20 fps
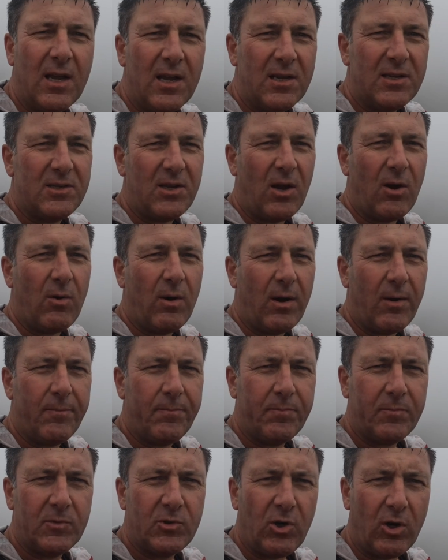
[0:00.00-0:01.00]
So
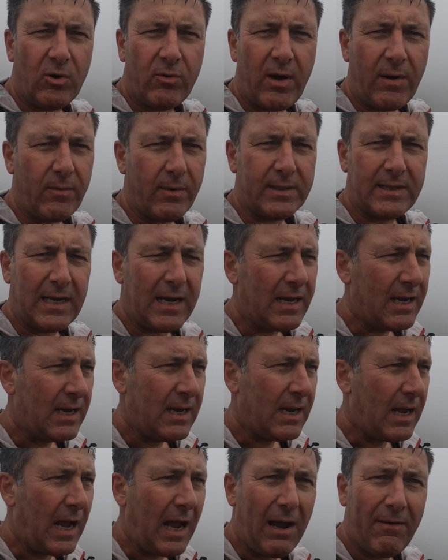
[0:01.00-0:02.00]
John Craven, I said,
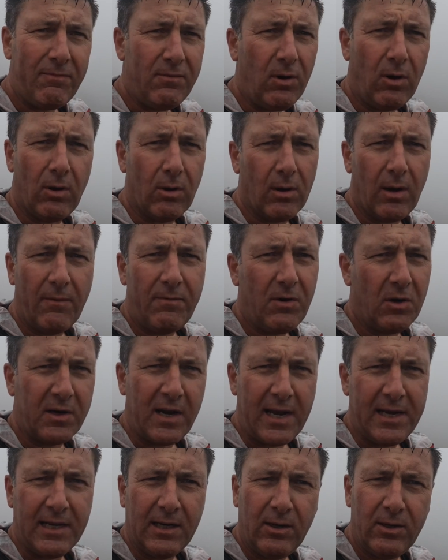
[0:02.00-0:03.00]
I've not got
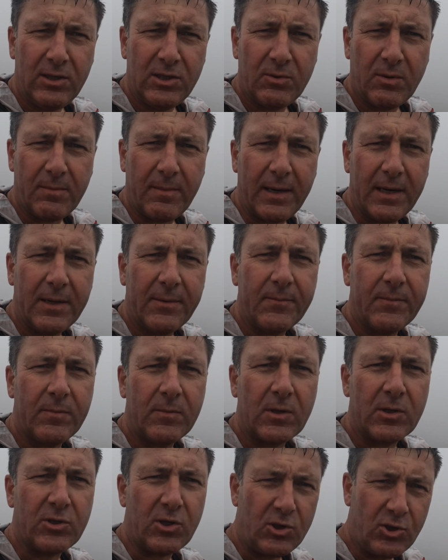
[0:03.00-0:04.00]
any lunch with me.
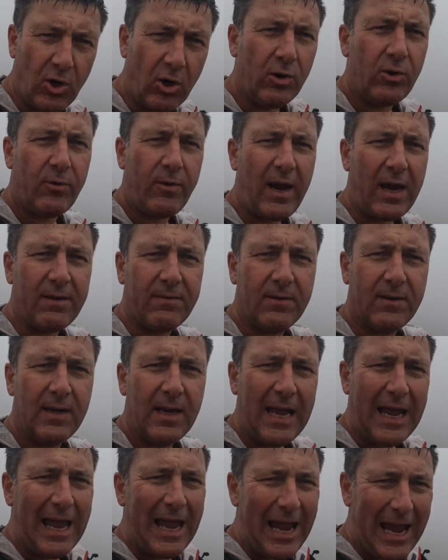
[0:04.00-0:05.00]
So John Craven
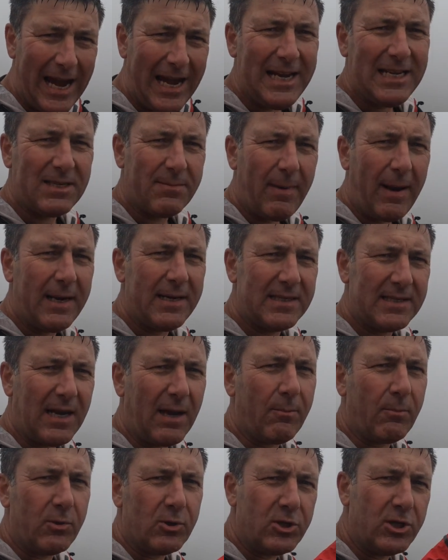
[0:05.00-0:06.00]
ate my
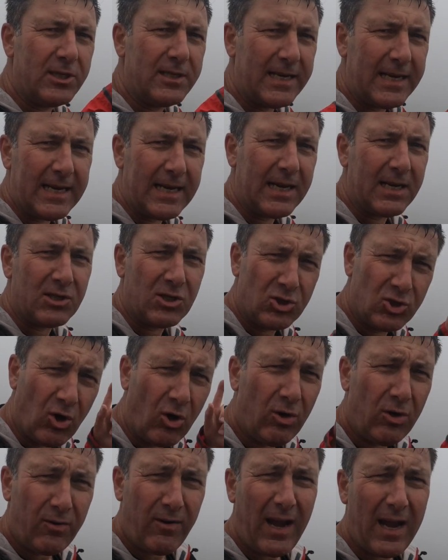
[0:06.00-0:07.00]
sandwiches here. So
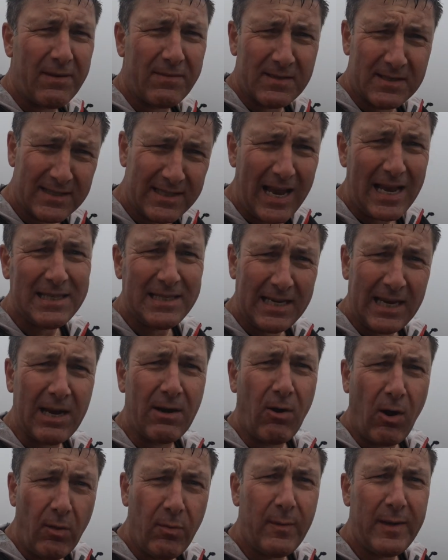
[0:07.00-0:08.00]
John Craven sat here
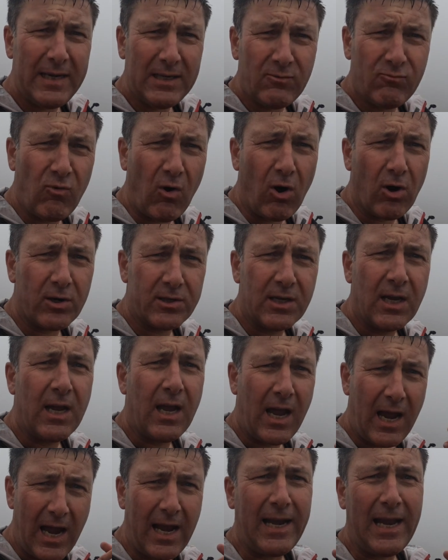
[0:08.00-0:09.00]
on these rocks
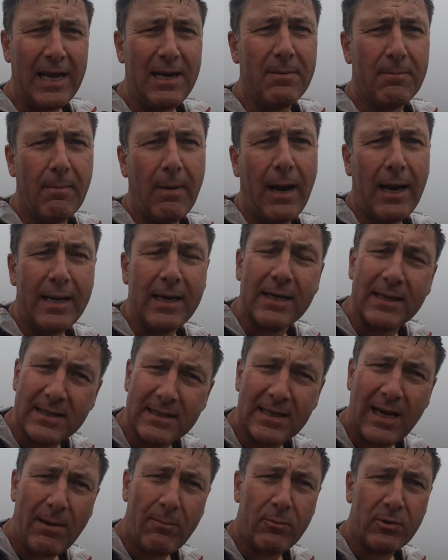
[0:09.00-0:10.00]
and ate my
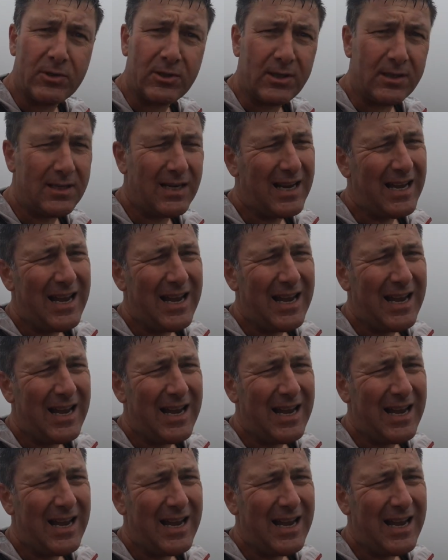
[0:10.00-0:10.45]
sandwiches.